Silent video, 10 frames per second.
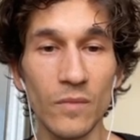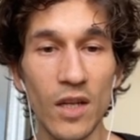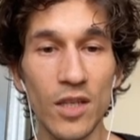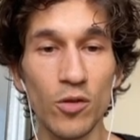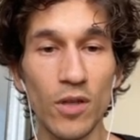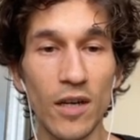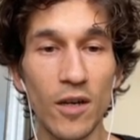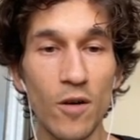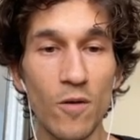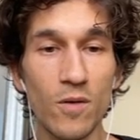So
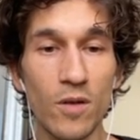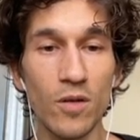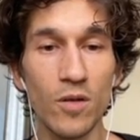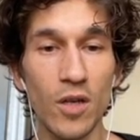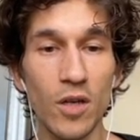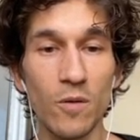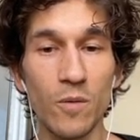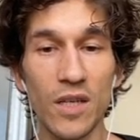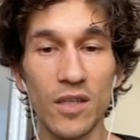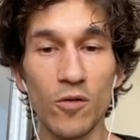now
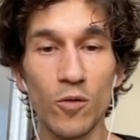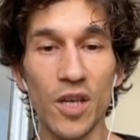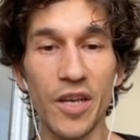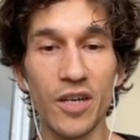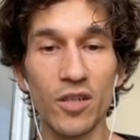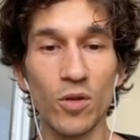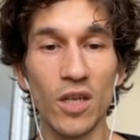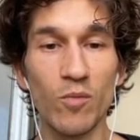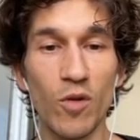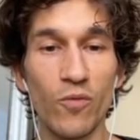you can go here to
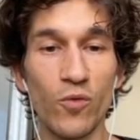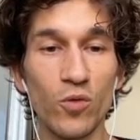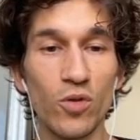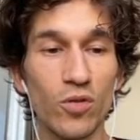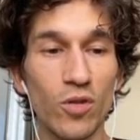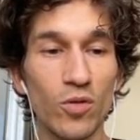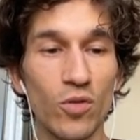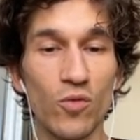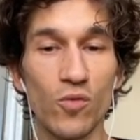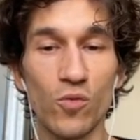get more wood, you know,
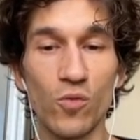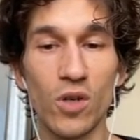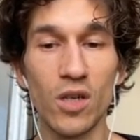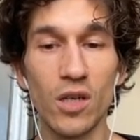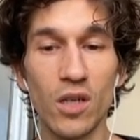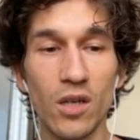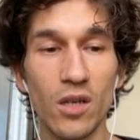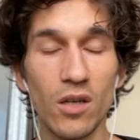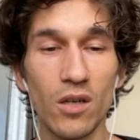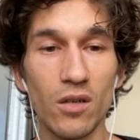to
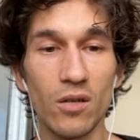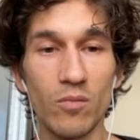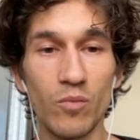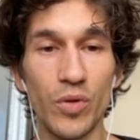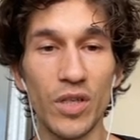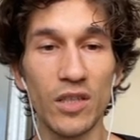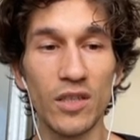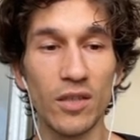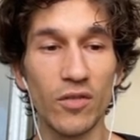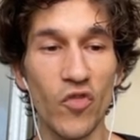build
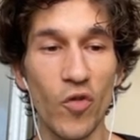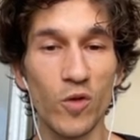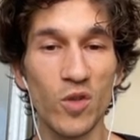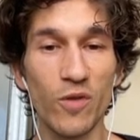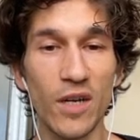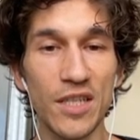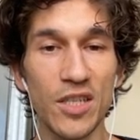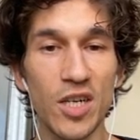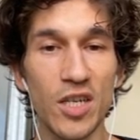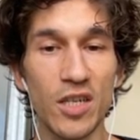roads
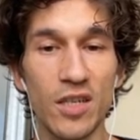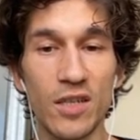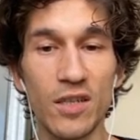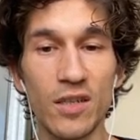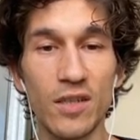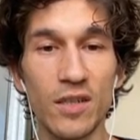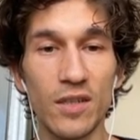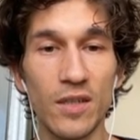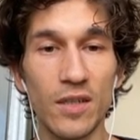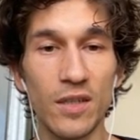faster.
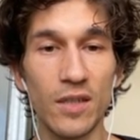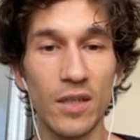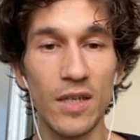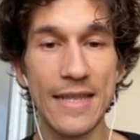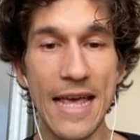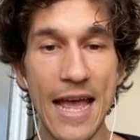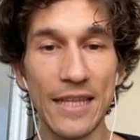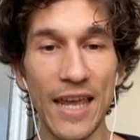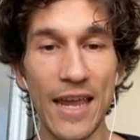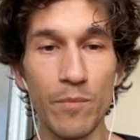Then
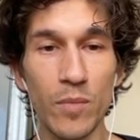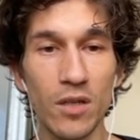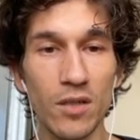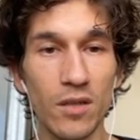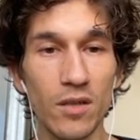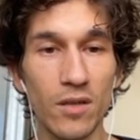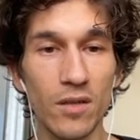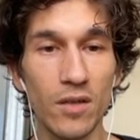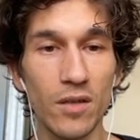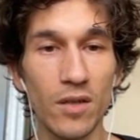him.
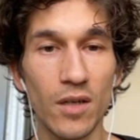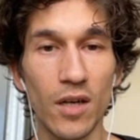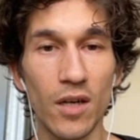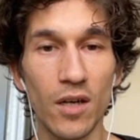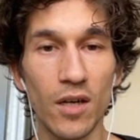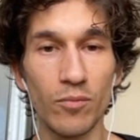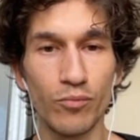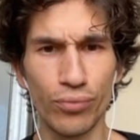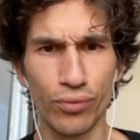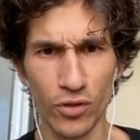Uh,
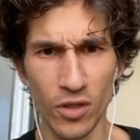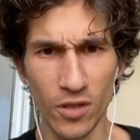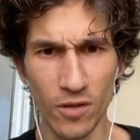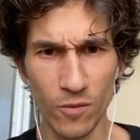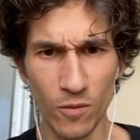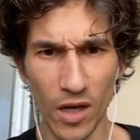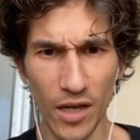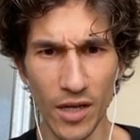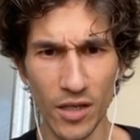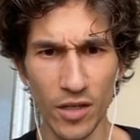
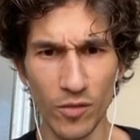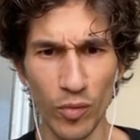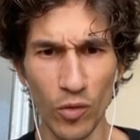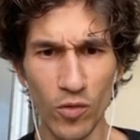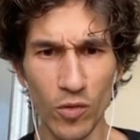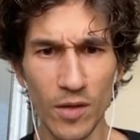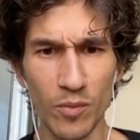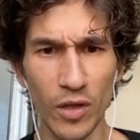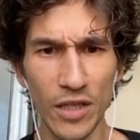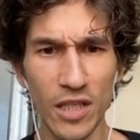I can block only
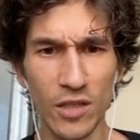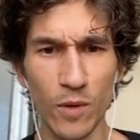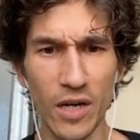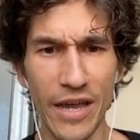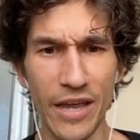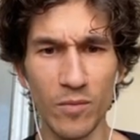places where I am.